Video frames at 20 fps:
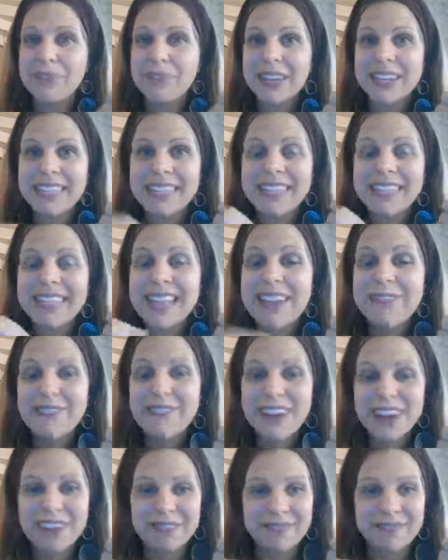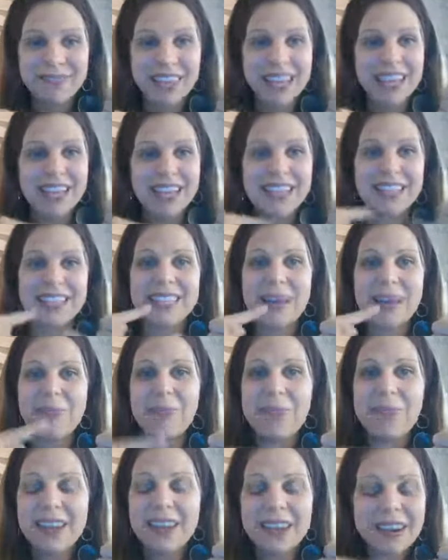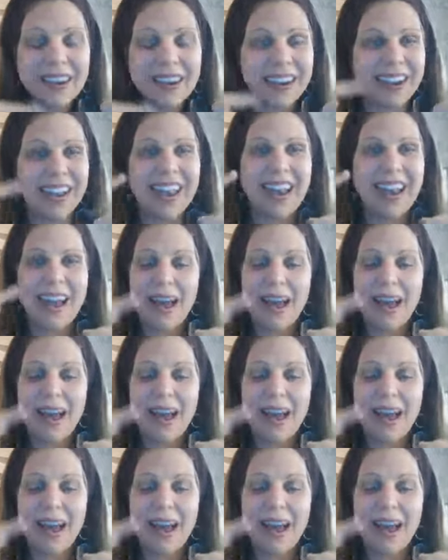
sefer, sapir,